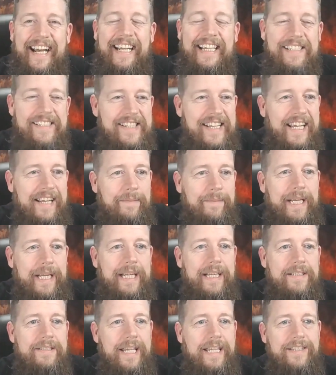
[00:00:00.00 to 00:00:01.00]

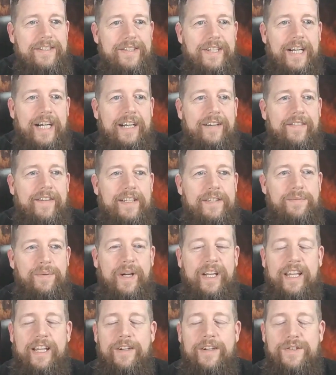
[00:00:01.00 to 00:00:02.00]
one
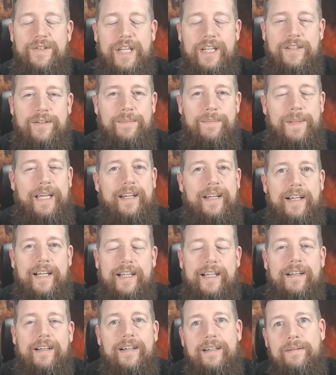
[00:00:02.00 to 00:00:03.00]
of those things of being like,
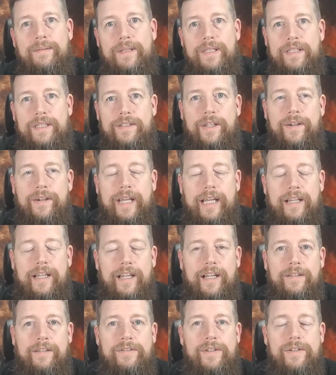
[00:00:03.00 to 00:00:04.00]
oh well, you get
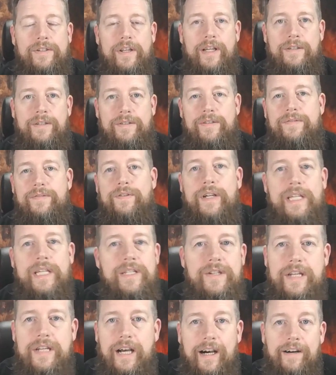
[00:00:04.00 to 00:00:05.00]
loads of free
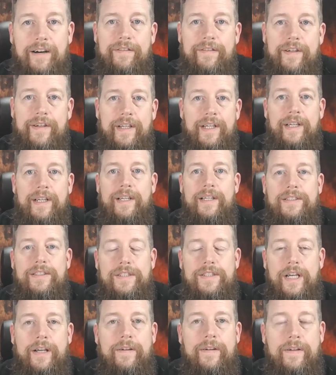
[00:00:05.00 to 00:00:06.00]
stuff,
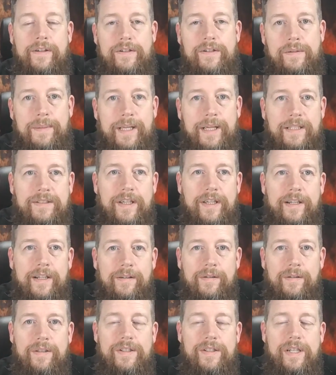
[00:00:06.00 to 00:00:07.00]
so you should be excited
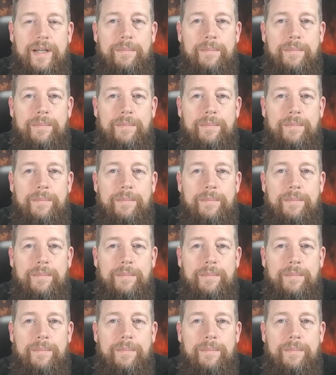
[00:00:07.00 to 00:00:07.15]
all the time. But